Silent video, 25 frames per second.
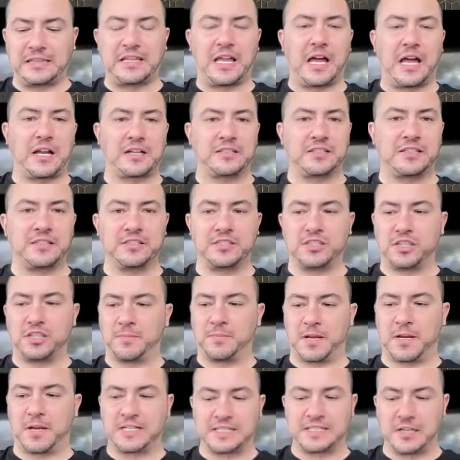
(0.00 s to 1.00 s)
locked into
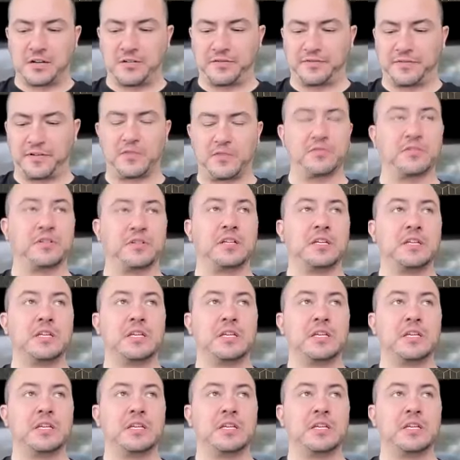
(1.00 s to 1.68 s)
my cell phone.